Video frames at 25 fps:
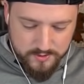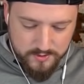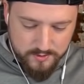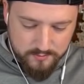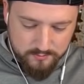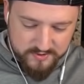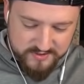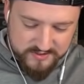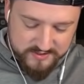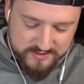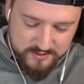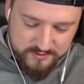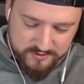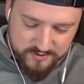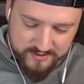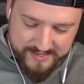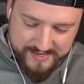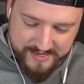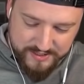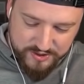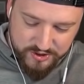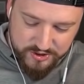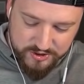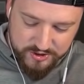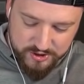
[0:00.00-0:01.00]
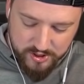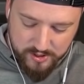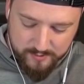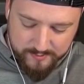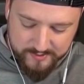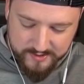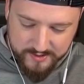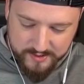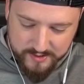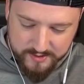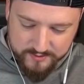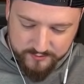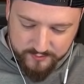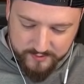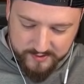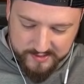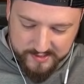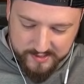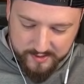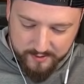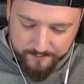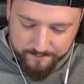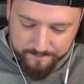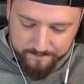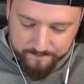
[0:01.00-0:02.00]
Musketeer's gonna actually dominate us right
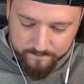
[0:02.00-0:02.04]
now.